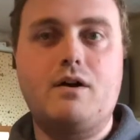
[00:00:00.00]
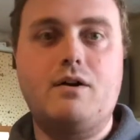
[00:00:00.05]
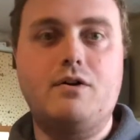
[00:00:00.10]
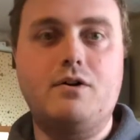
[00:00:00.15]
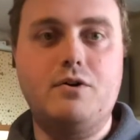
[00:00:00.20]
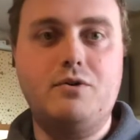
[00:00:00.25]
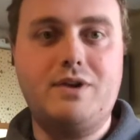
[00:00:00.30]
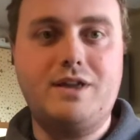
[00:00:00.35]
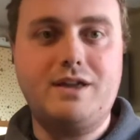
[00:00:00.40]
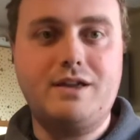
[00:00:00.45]

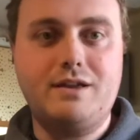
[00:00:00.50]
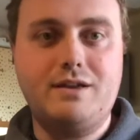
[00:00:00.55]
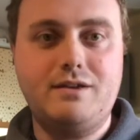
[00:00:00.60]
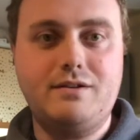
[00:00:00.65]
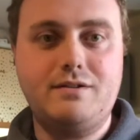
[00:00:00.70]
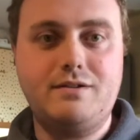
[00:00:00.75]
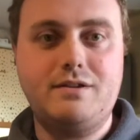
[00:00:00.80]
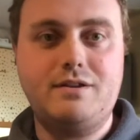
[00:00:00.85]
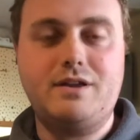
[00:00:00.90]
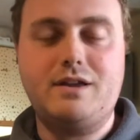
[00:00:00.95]
Looting
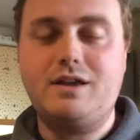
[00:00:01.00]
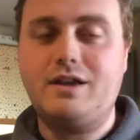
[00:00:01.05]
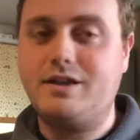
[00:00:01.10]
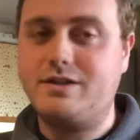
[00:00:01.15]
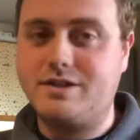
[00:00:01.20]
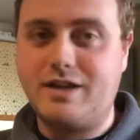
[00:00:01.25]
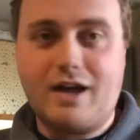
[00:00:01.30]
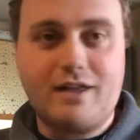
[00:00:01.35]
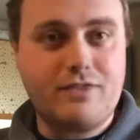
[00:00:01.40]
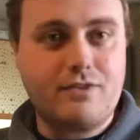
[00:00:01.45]

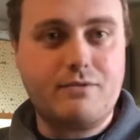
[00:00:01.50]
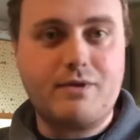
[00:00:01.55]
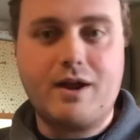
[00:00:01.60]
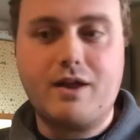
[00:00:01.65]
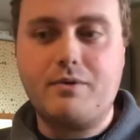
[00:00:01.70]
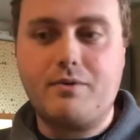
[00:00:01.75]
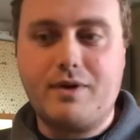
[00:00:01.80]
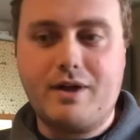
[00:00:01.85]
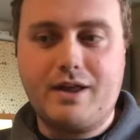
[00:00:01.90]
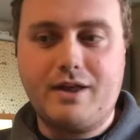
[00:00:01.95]
is not the
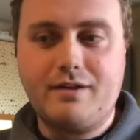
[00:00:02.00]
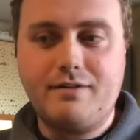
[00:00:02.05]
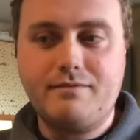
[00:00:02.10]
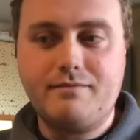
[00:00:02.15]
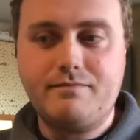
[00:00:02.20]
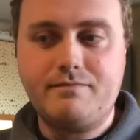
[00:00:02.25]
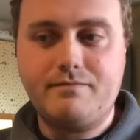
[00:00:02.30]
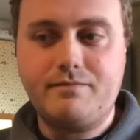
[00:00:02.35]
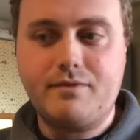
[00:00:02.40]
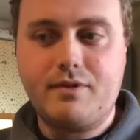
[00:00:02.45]
right way.
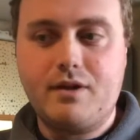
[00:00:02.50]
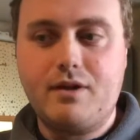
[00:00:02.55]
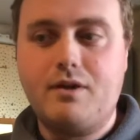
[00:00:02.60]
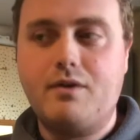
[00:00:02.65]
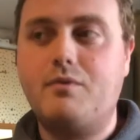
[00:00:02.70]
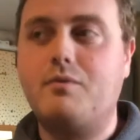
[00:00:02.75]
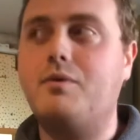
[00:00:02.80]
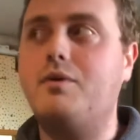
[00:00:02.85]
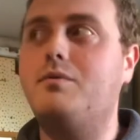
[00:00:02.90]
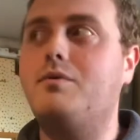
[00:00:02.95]

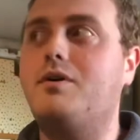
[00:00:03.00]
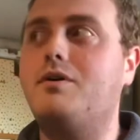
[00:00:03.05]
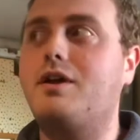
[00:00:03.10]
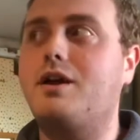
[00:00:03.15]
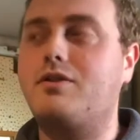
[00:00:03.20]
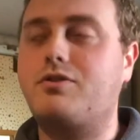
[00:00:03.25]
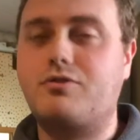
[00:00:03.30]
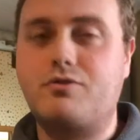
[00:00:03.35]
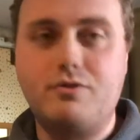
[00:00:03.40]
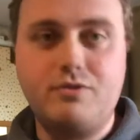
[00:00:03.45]
We will
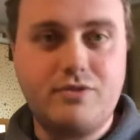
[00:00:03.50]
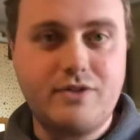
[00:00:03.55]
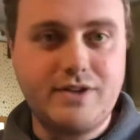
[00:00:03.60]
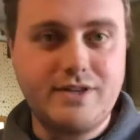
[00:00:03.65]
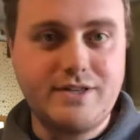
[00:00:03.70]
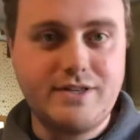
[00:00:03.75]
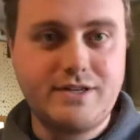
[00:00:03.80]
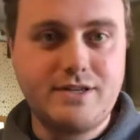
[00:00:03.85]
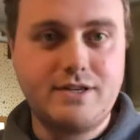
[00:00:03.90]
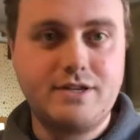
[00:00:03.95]
get through
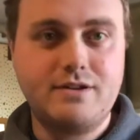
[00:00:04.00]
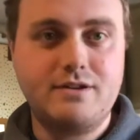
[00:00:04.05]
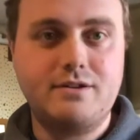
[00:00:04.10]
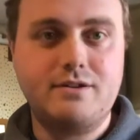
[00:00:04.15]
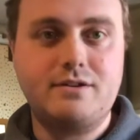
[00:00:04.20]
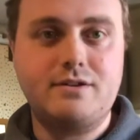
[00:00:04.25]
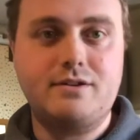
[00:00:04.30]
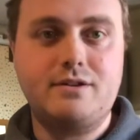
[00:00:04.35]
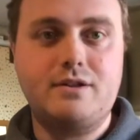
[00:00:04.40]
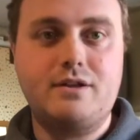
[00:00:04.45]
this
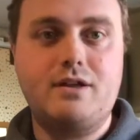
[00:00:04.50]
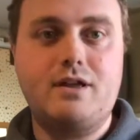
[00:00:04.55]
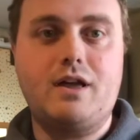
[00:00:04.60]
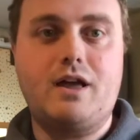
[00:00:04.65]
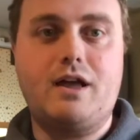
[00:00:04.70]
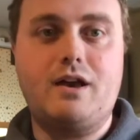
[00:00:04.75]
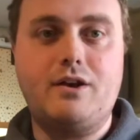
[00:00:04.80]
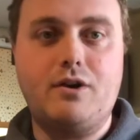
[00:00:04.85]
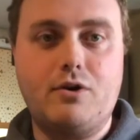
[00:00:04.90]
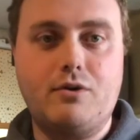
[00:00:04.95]

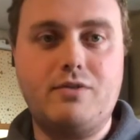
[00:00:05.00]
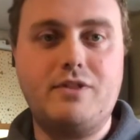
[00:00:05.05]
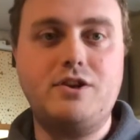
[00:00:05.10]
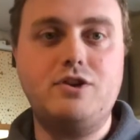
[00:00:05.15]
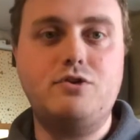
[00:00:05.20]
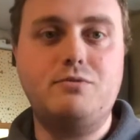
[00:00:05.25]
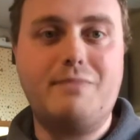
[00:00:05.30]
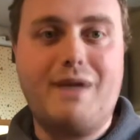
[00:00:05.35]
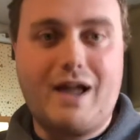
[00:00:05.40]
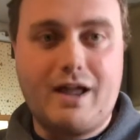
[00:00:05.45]
and know that
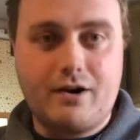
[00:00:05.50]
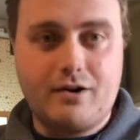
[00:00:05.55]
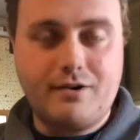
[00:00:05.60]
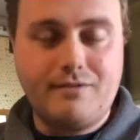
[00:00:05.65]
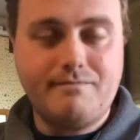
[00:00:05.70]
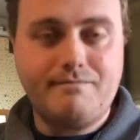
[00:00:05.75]
you matter.